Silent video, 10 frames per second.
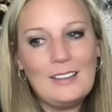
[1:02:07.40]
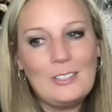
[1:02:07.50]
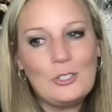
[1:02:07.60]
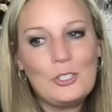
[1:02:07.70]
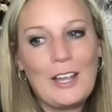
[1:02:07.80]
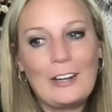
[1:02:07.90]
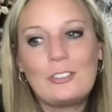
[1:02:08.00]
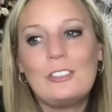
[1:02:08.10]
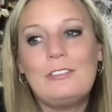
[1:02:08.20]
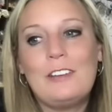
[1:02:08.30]
she
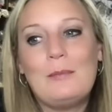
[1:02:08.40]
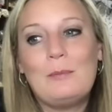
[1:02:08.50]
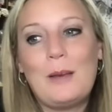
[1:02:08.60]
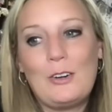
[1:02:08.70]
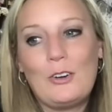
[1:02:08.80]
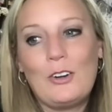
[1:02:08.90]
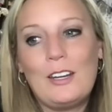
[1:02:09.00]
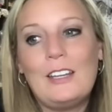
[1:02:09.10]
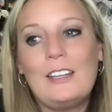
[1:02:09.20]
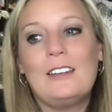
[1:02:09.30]
actually fit better
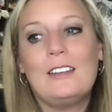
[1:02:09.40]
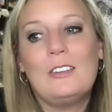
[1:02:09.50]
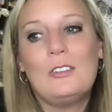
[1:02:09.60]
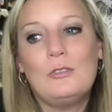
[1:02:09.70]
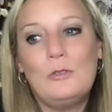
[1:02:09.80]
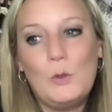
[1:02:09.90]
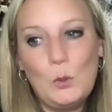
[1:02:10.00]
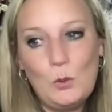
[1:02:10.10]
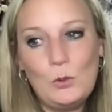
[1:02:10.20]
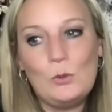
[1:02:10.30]
in
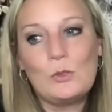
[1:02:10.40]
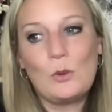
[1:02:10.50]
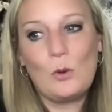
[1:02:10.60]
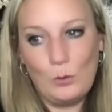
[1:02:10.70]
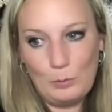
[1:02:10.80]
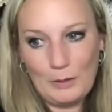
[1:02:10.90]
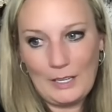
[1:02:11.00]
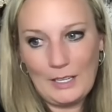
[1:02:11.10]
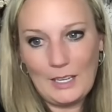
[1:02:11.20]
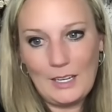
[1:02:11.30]
Voodoo's old
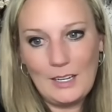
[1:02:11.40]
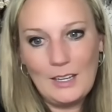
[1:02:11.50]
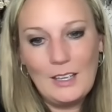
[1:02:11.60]
blanket.